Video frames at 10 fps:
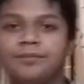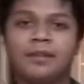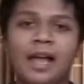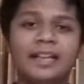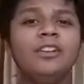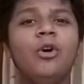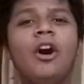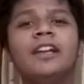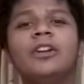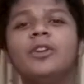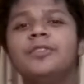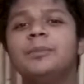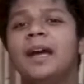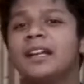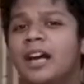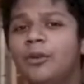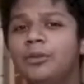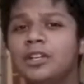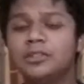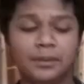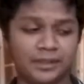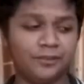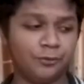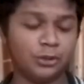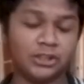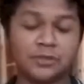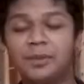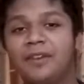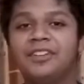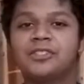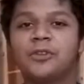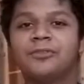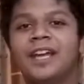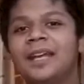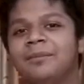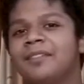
I can go on and on with my encounters, but it would just be a waste of time.